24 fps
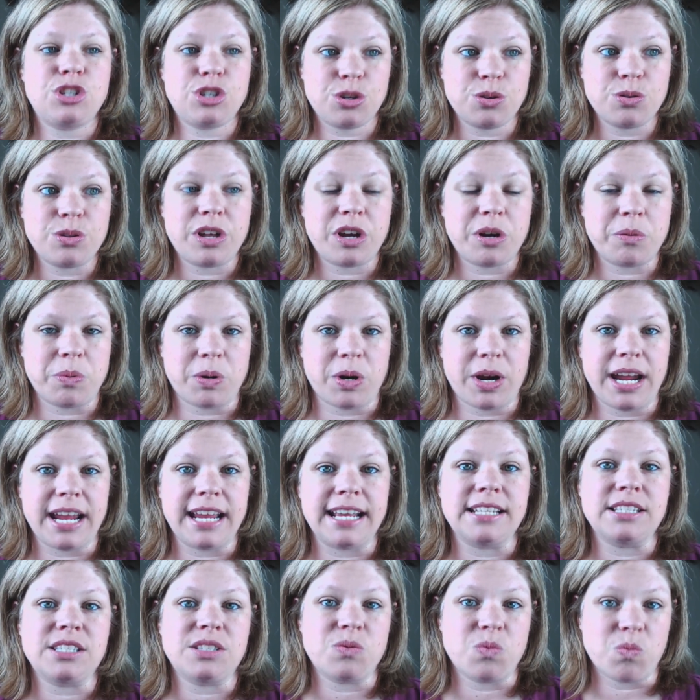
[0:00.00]
to their
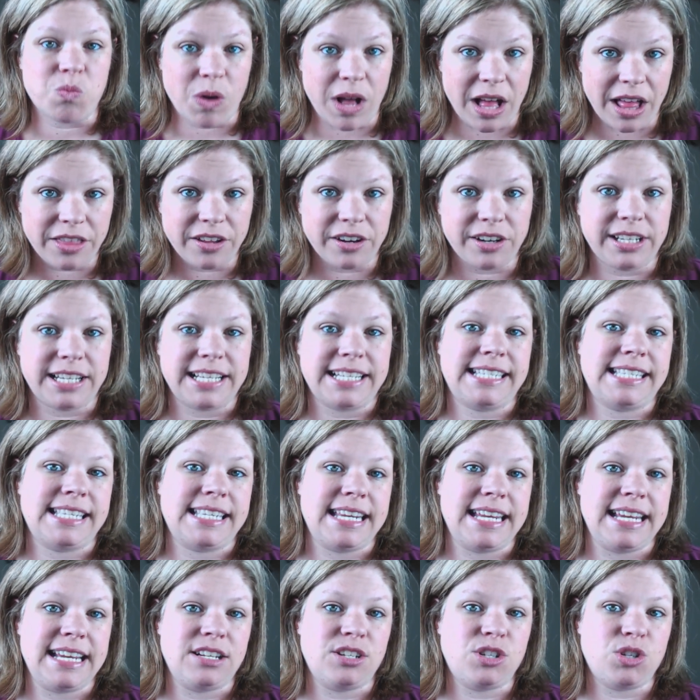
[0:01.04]
brains while they're
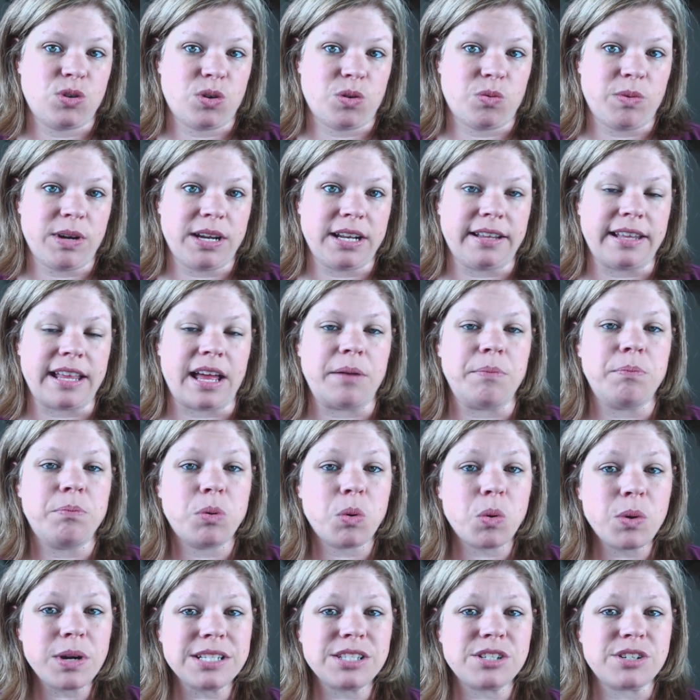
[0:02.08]
listening to a read
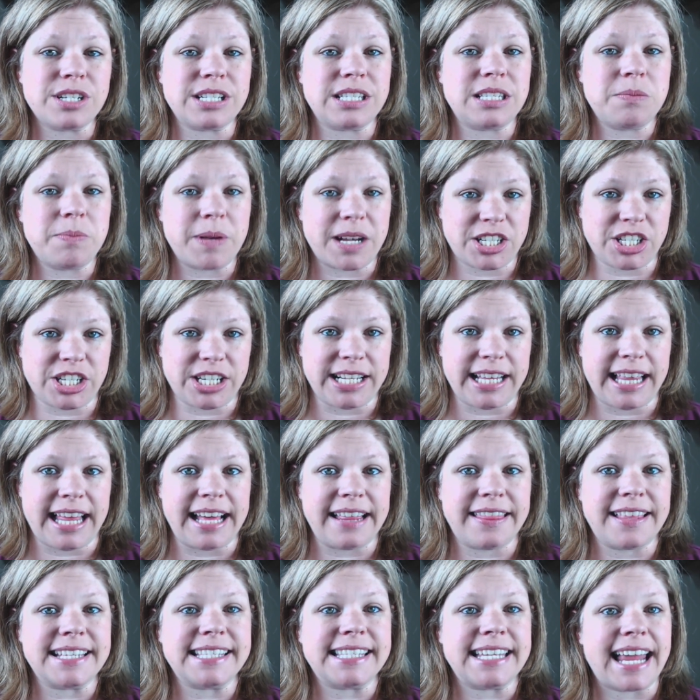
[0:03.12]
aloud. Boys are especially
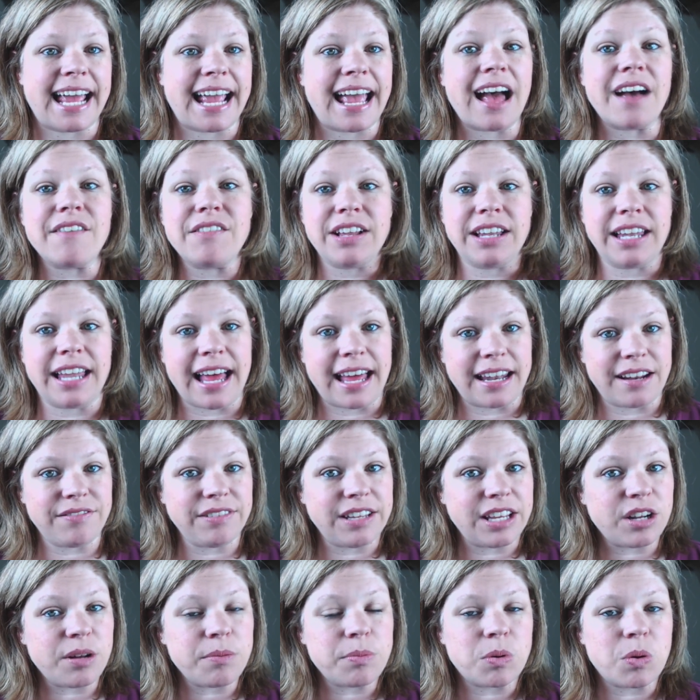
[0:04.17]
like this, and I have a lot
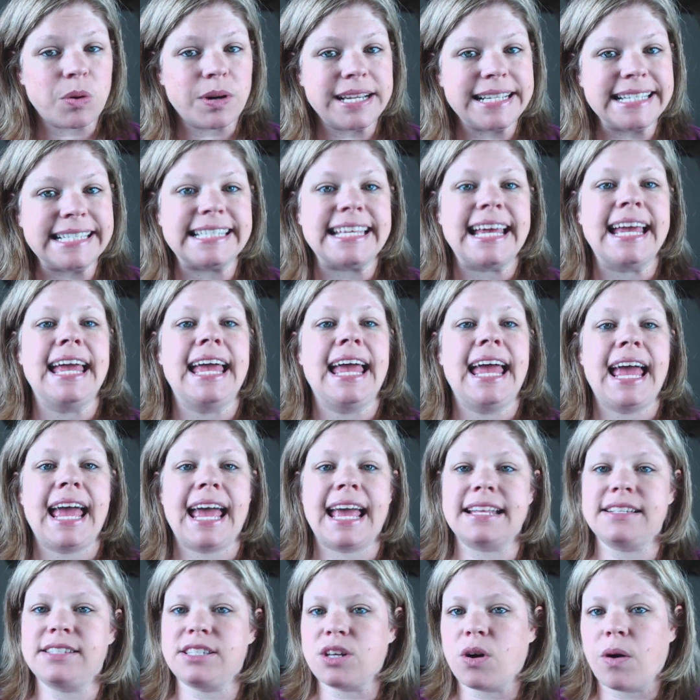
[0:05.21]
of little boys,
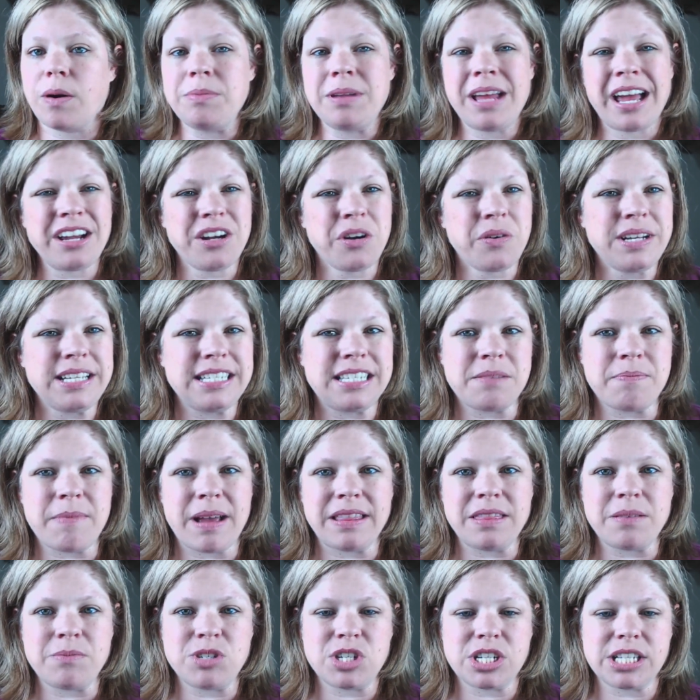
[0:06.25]
and so I'm not going to
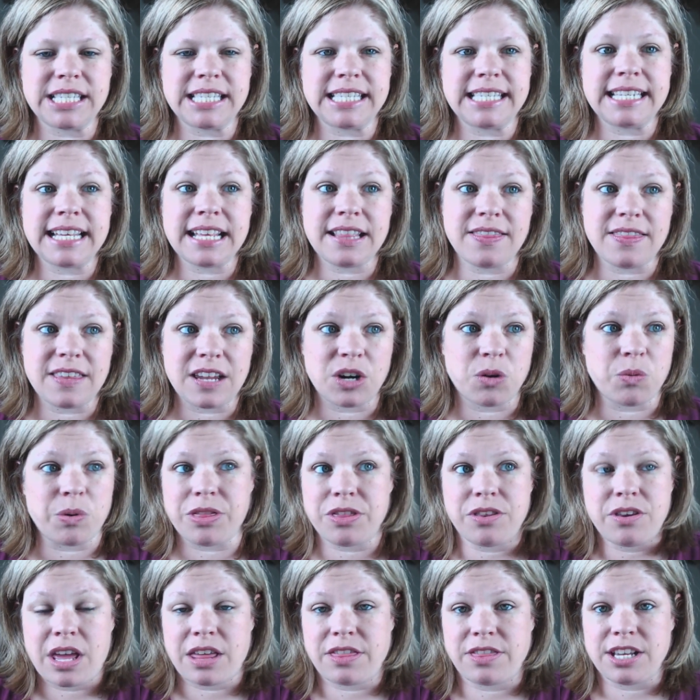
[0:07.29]
make them just sit there
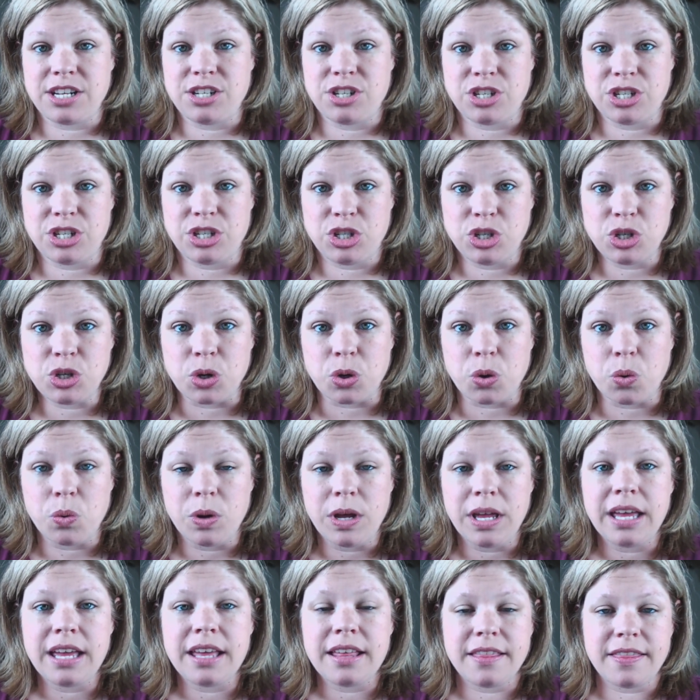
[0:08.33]
with nothing to do.
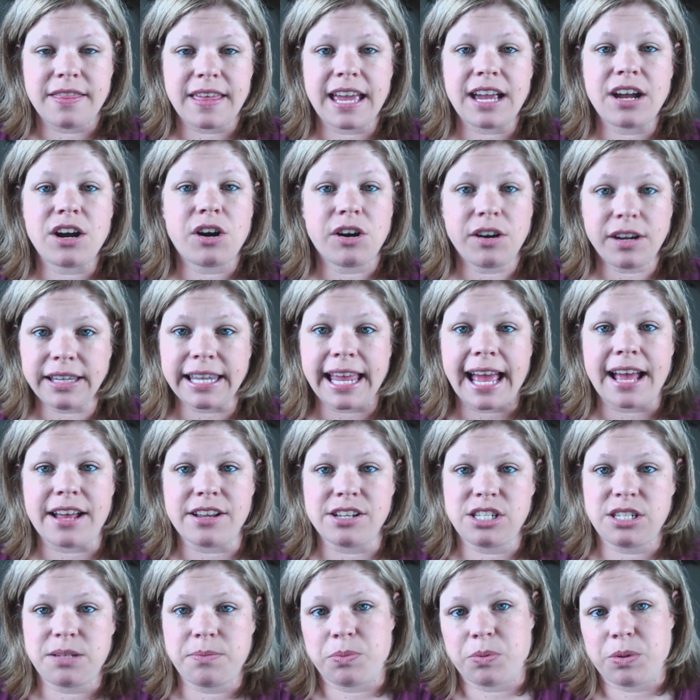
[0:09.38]
They are
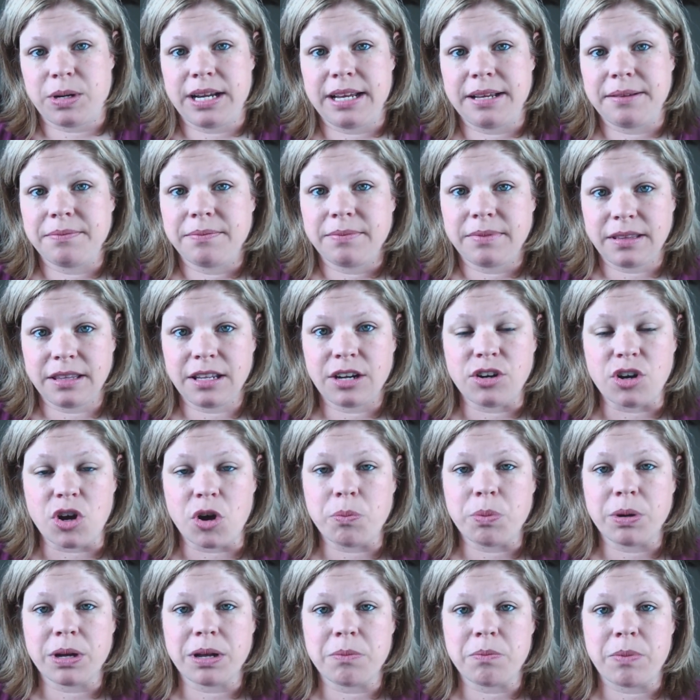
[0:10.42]
allowed to bring their
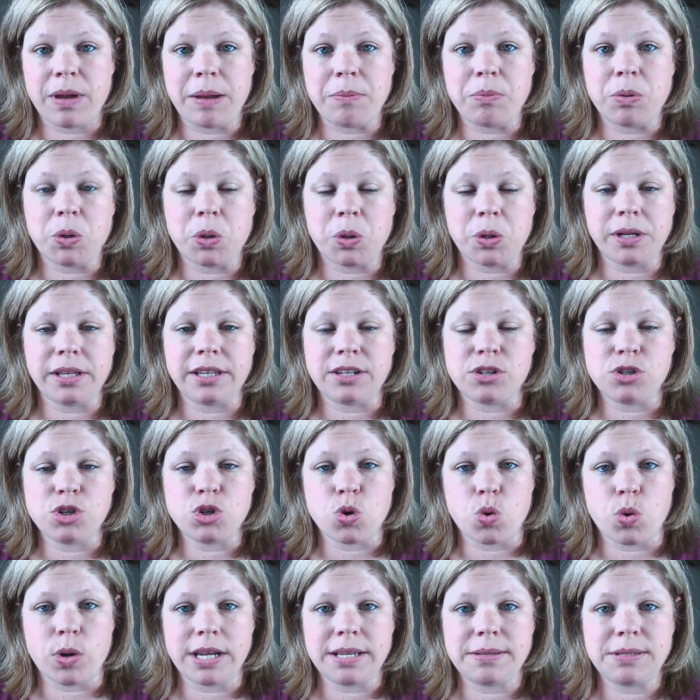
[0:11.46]
notebook and paper or a little
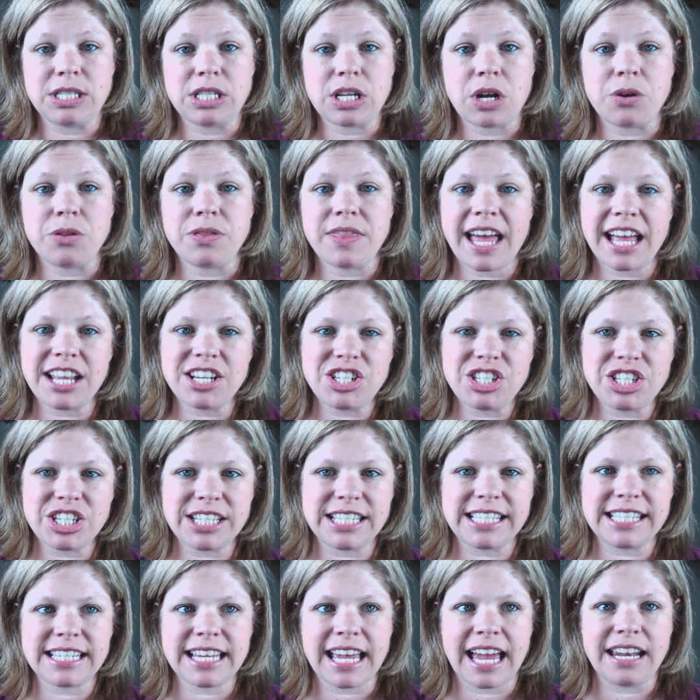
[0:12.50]
toy. So that's
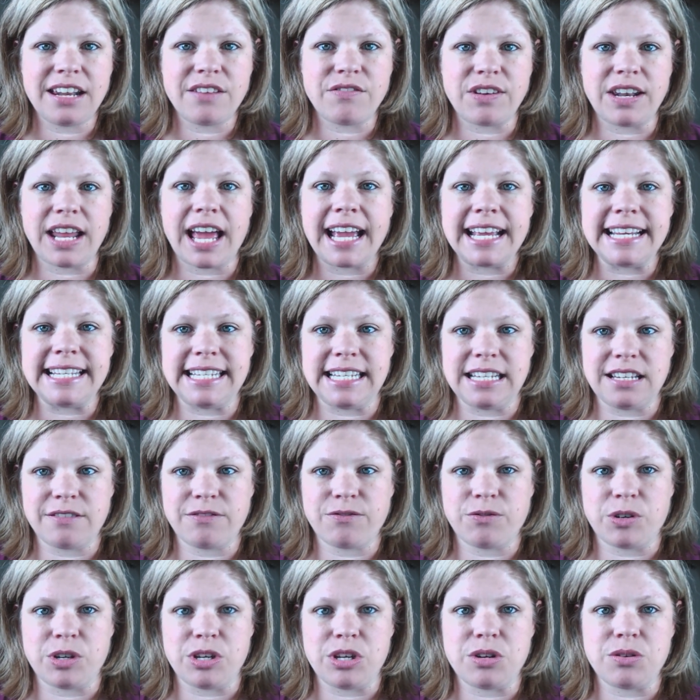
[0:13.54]
just kind of an
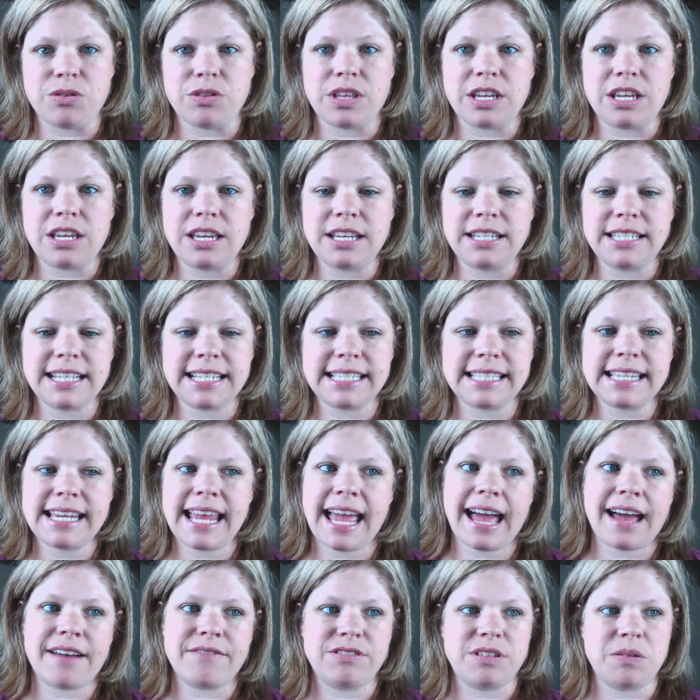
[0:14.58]
idea for you that it
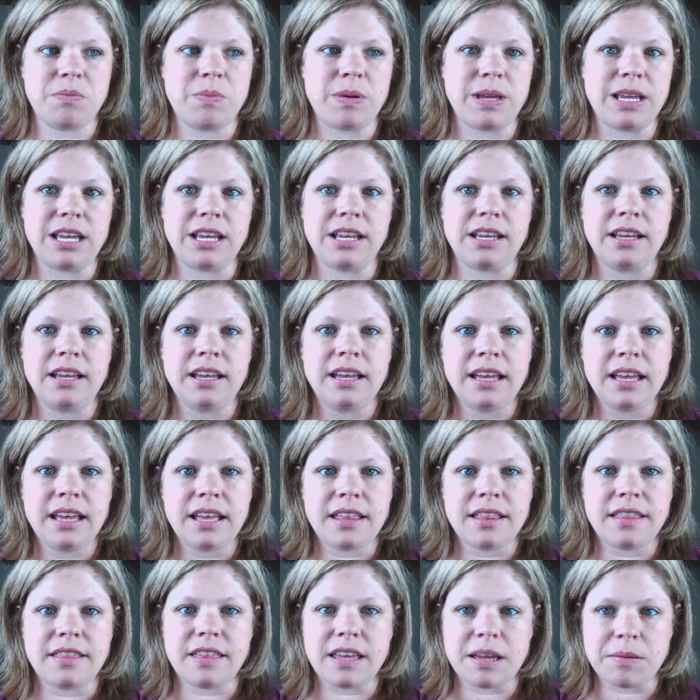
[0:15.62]
doesn't have to be
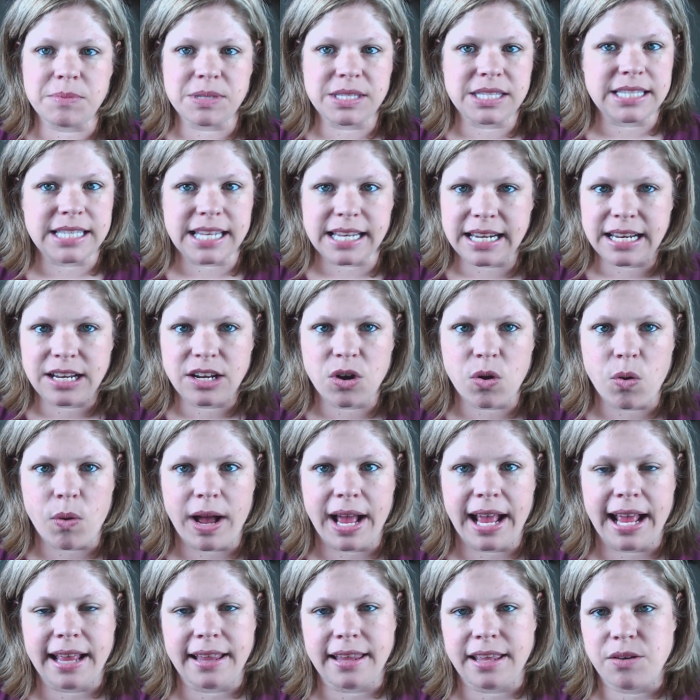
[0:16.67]
them sitting
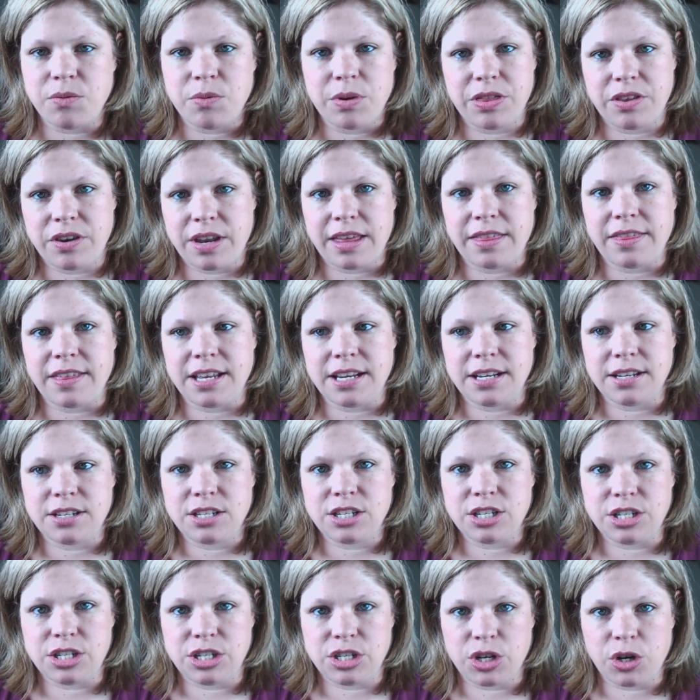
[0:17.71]
quietly with
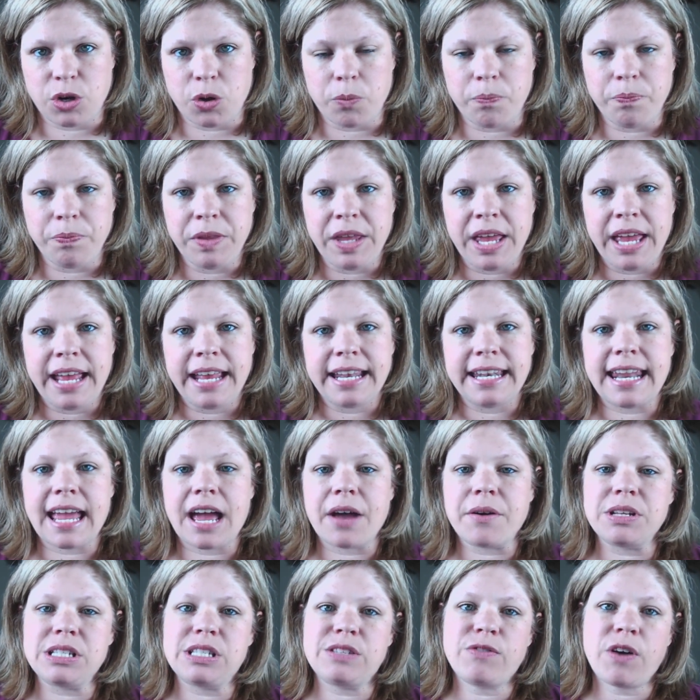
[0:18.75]
nothing to do.
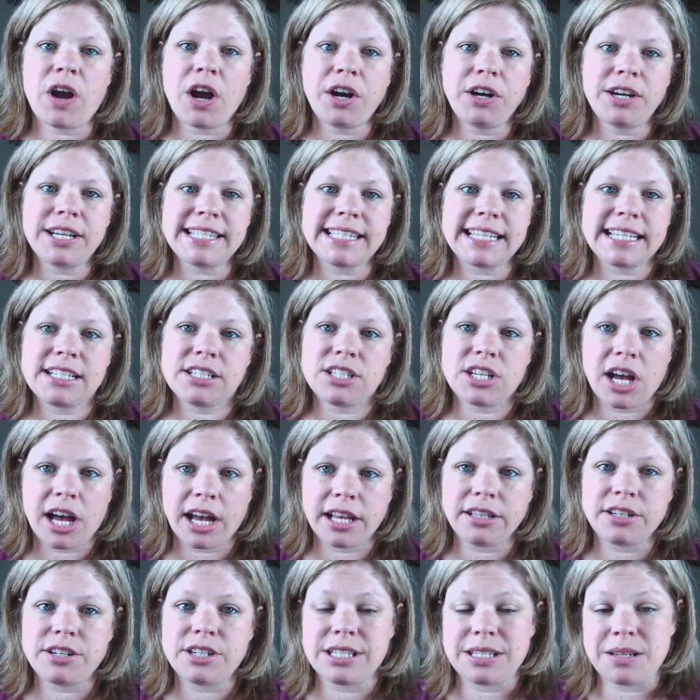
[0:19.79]
Now, as far as like
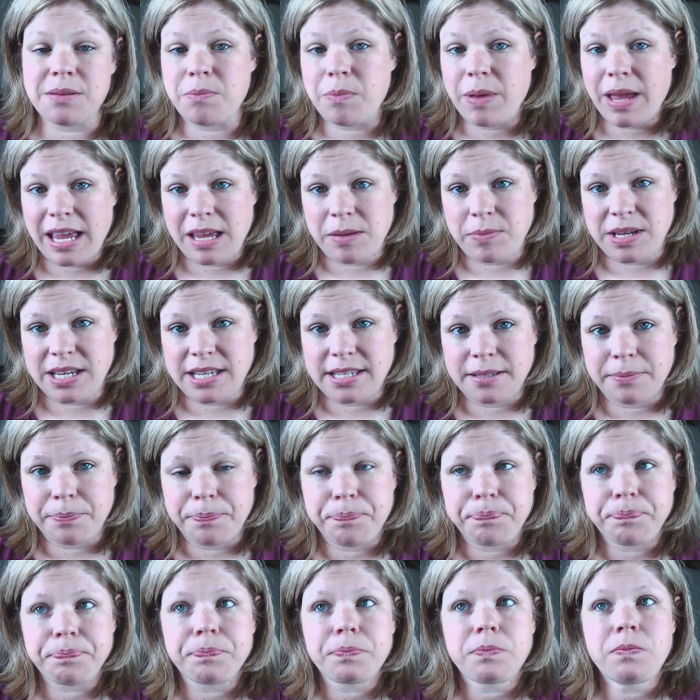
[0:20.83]
toddlers and babies,